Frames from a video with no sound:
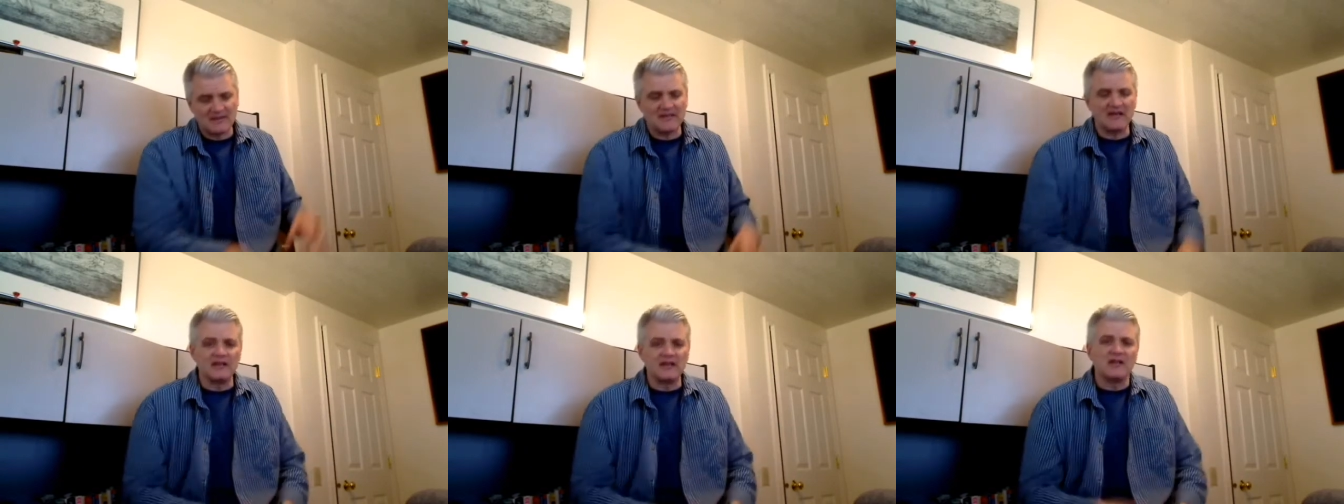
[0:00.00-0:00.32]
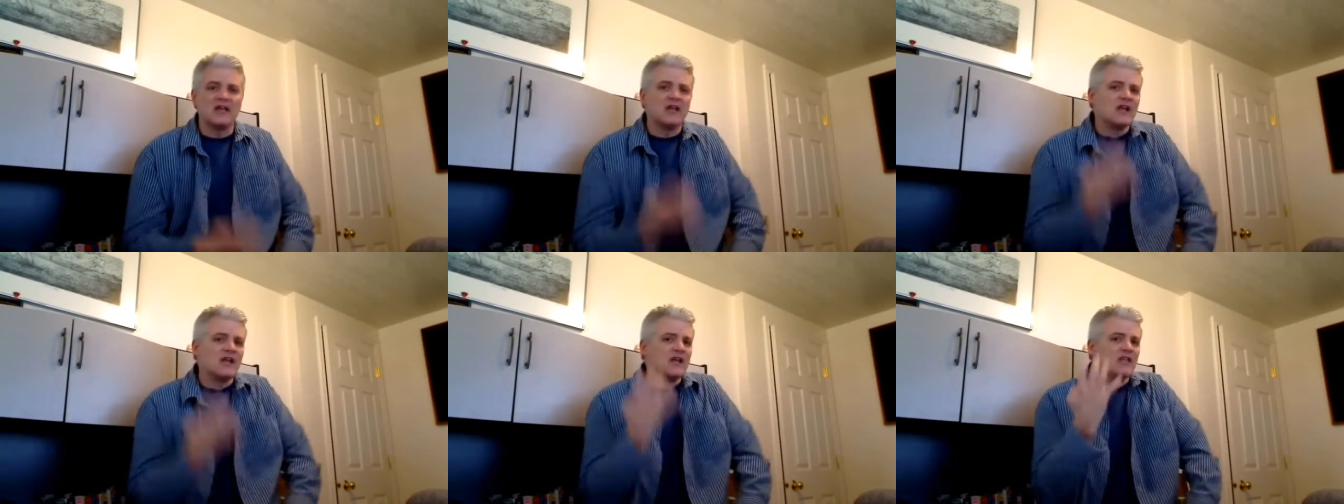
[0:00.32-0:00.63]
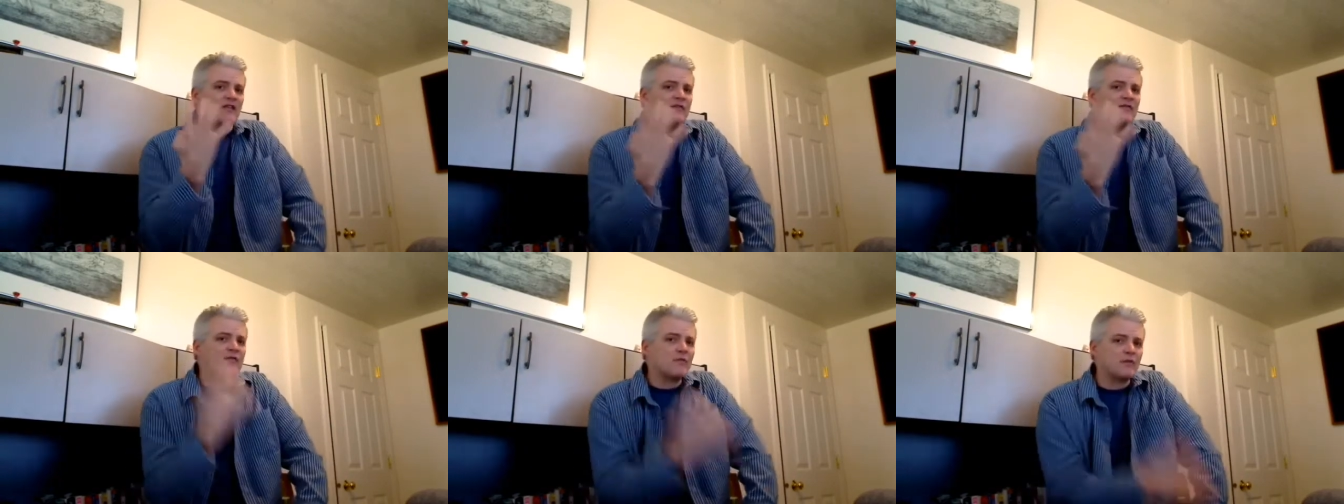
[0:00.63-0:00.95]
then.
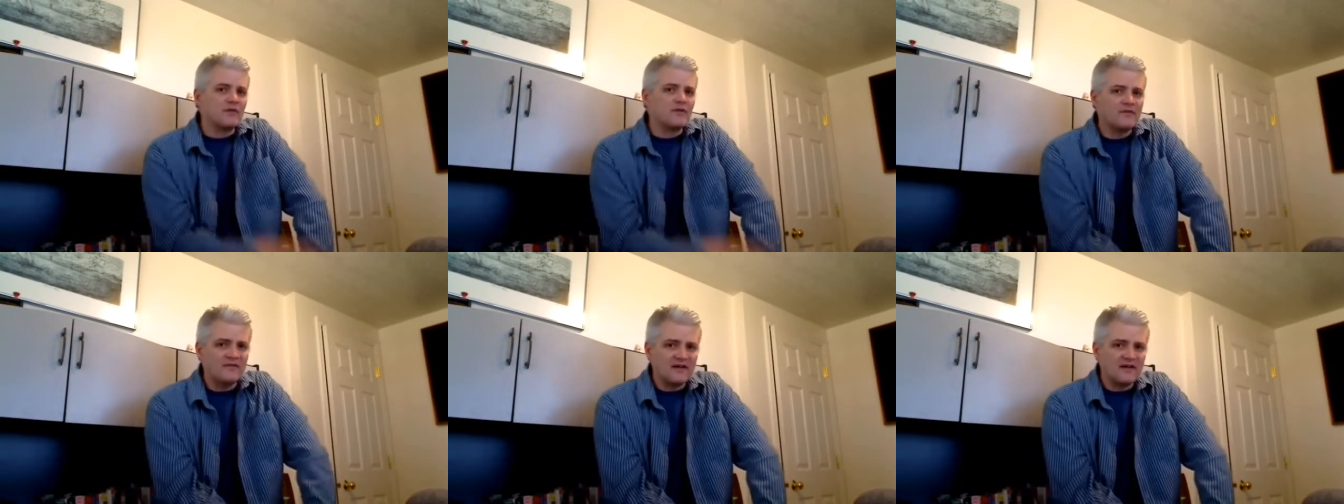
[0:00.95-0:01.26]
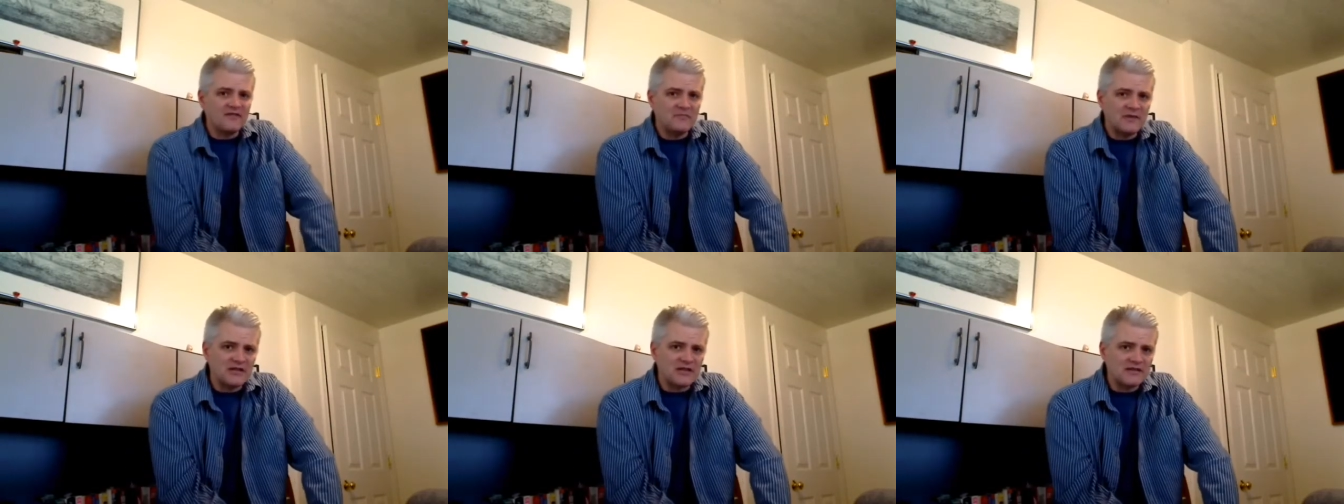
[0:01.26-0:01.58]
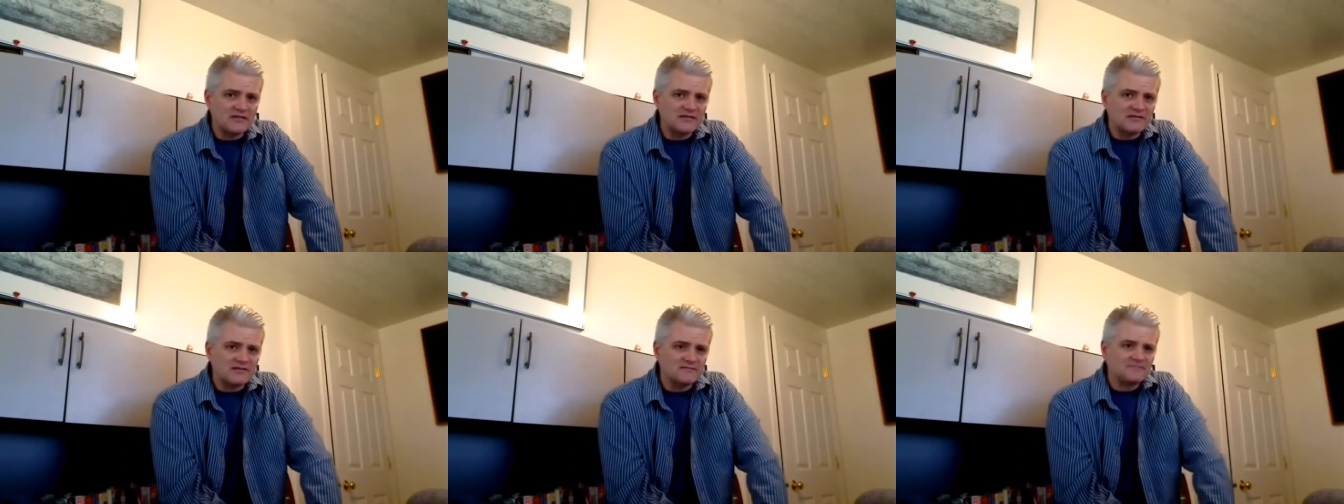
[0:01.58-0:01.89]
The fourth five
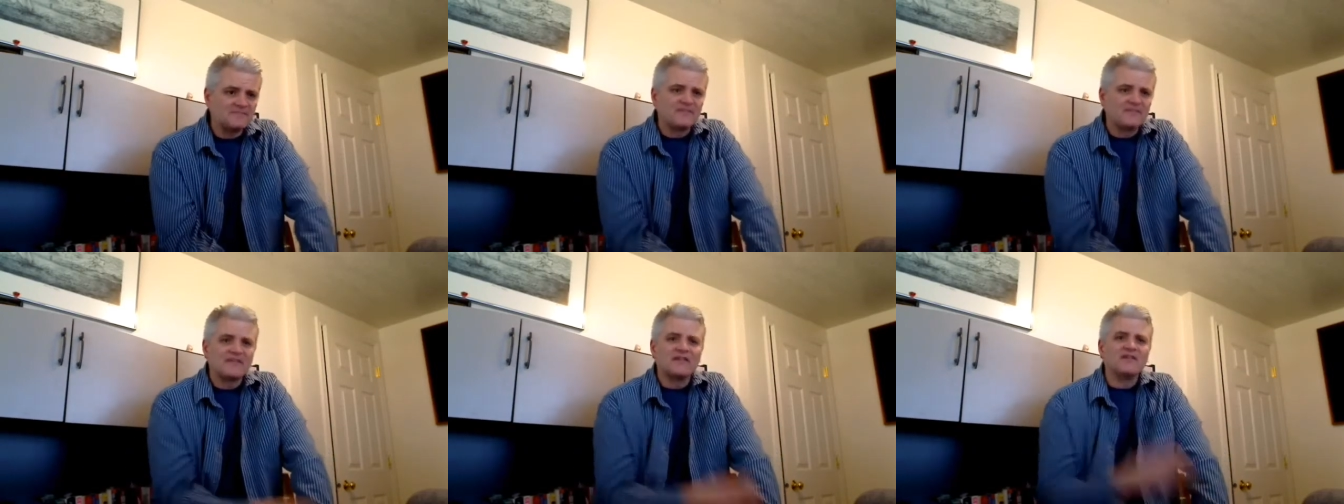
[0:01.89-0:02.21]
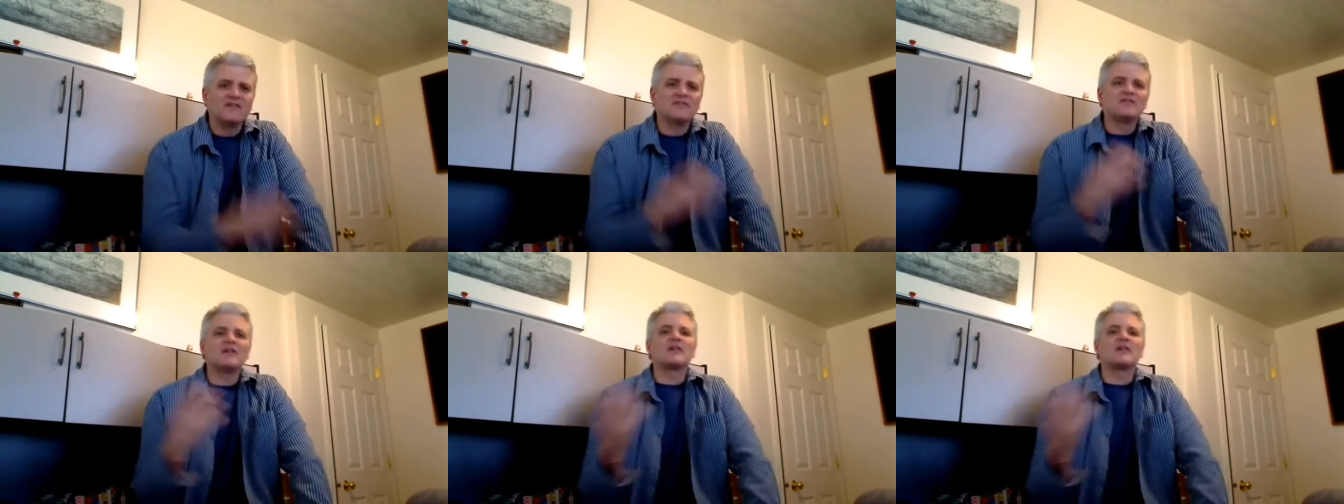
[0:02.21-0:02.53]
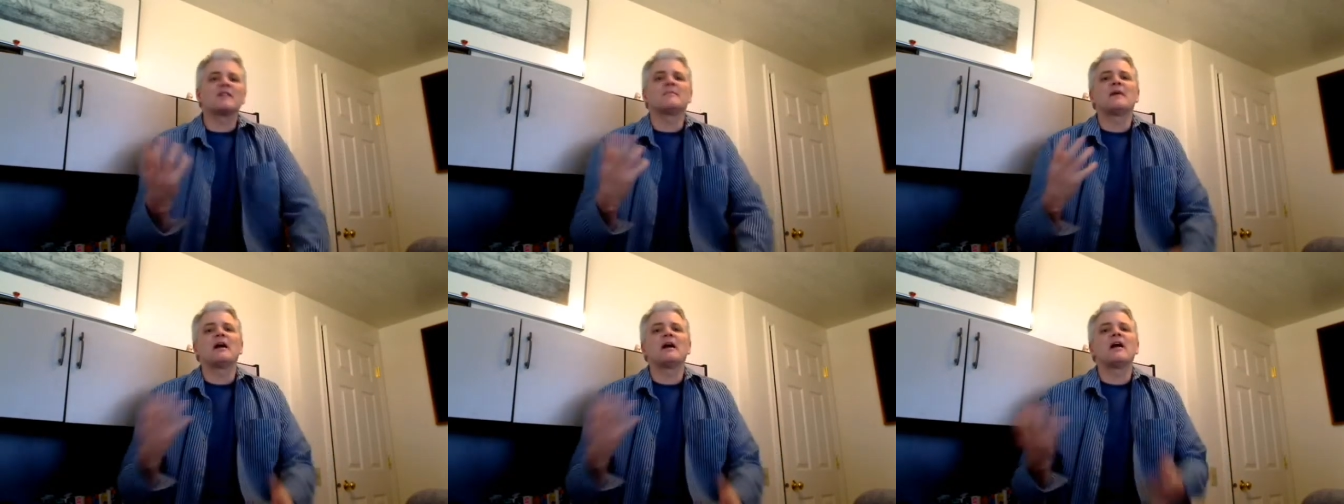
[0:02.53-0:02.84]
minutes, you talk
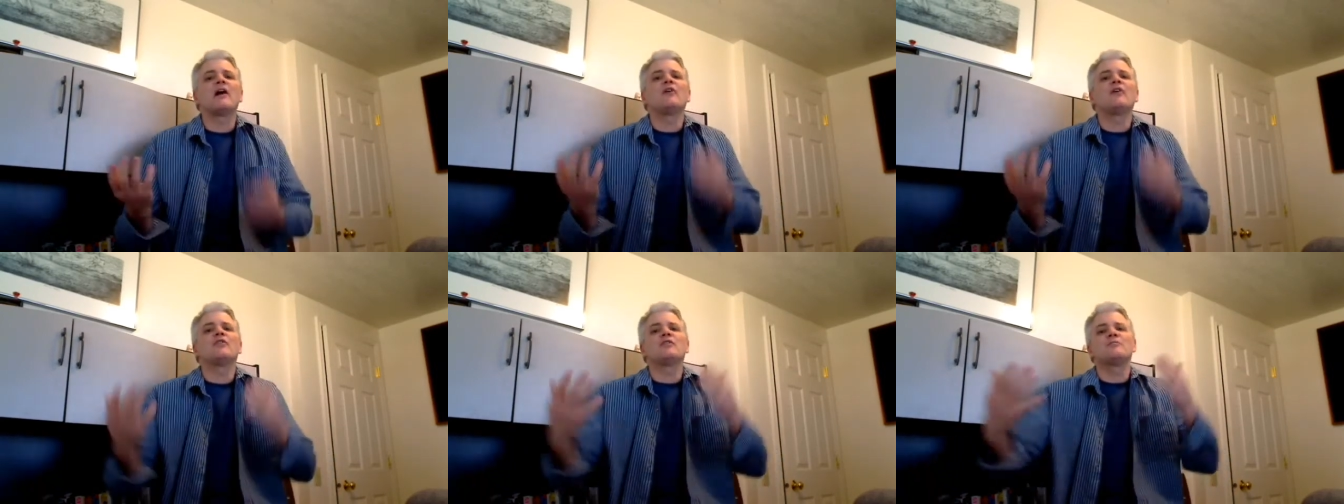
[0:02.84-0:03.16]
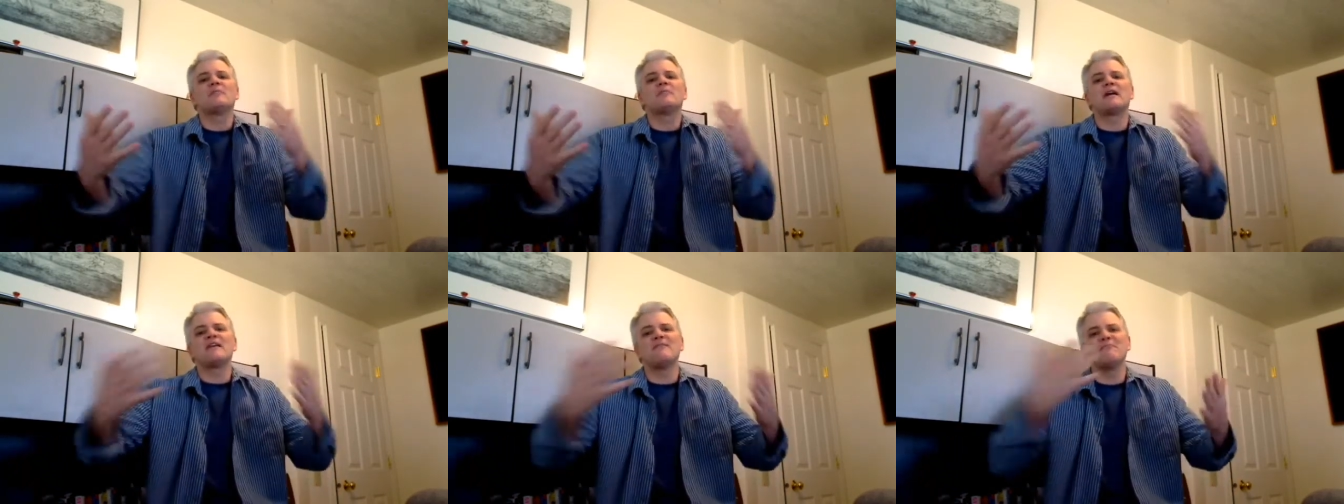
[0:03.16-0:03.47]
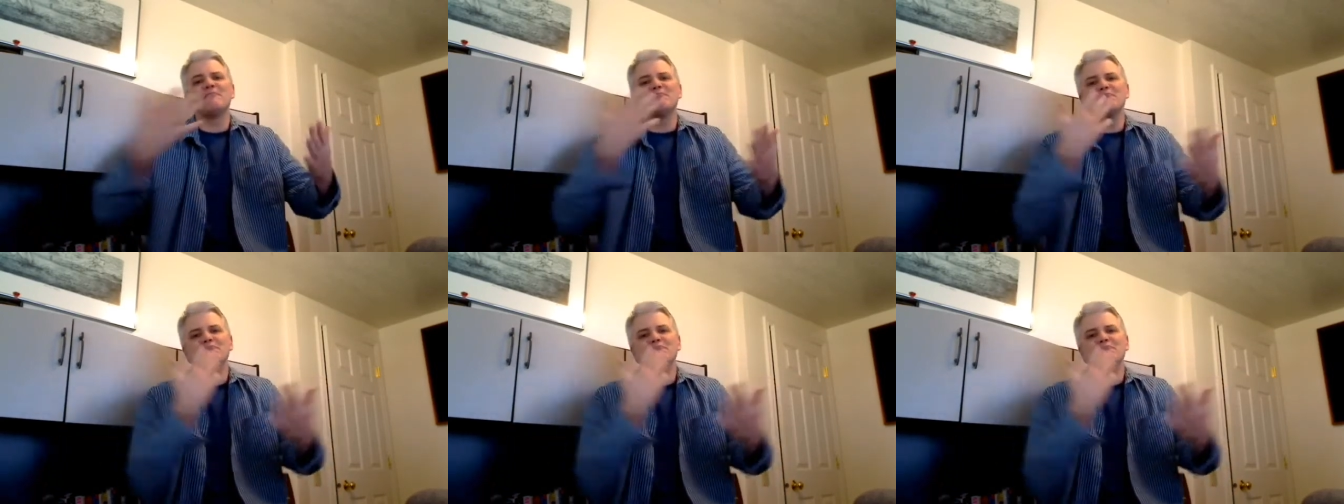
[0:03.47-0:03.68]
about how you might